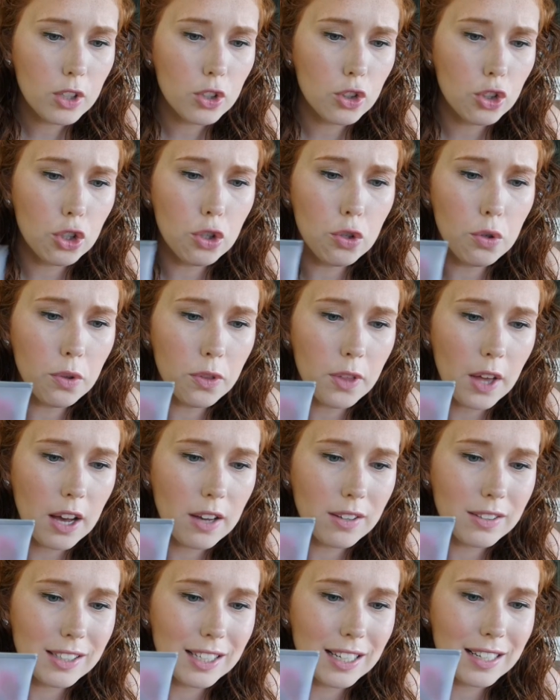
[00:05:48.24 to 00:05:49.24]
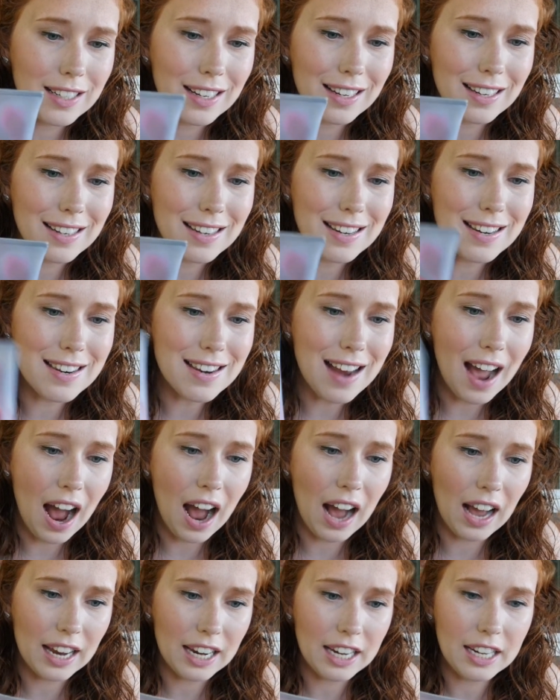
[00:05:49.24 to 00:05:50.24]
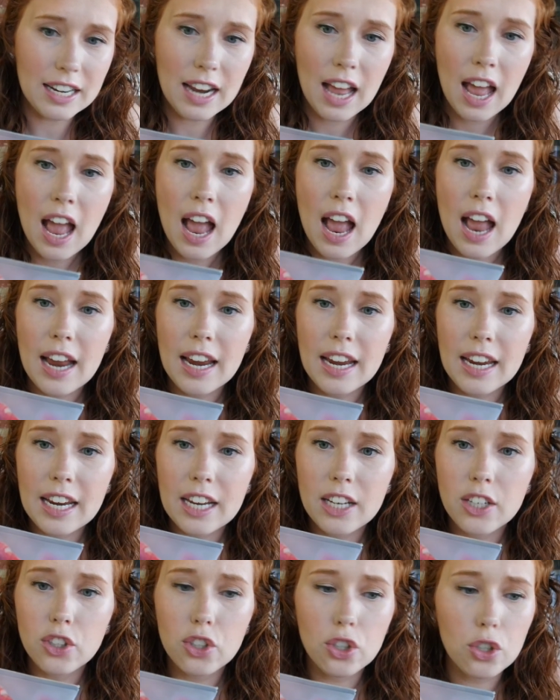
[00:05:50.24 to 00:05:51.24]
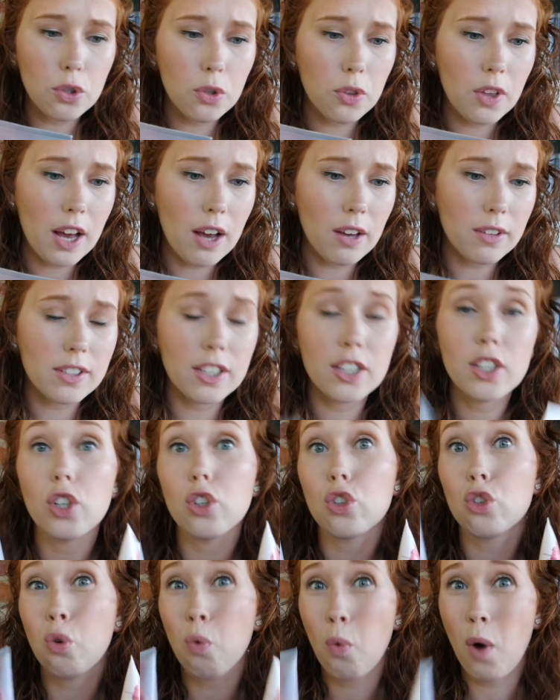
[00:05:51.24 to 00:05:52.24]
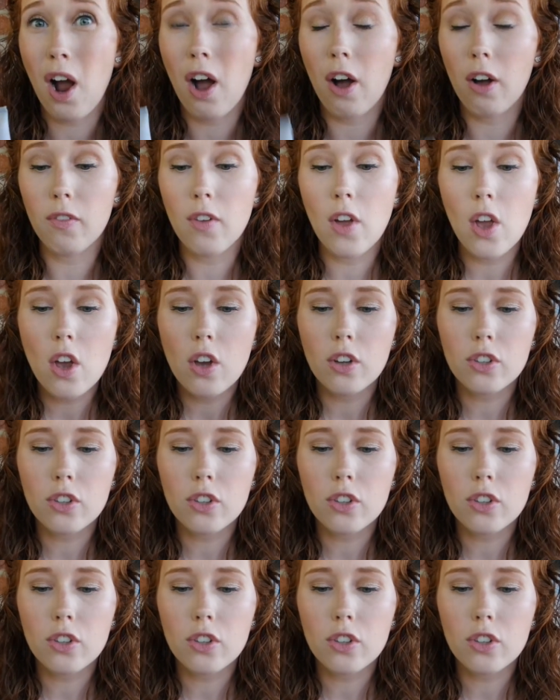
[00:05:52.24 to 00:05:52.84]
2009 and 2012.